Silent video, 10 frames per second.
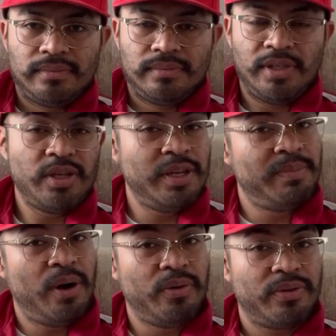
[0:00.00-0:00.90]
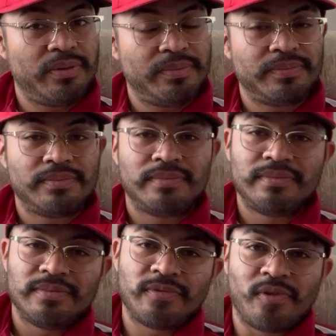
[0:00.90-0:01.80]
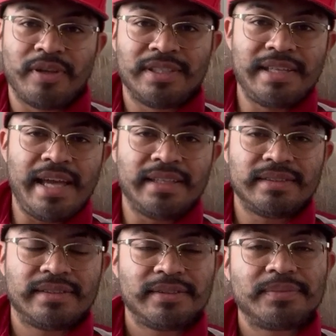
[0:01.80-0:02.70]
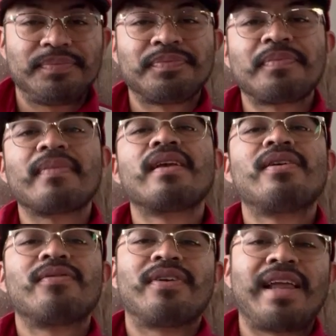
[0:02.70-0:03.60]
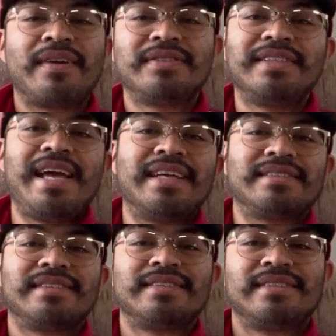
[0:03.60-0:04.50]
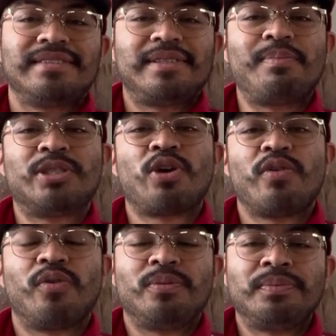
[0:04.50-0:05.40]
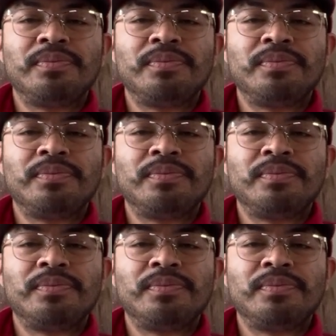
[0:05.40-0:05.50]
But you need both for it to dance, for life to dance and be joyful.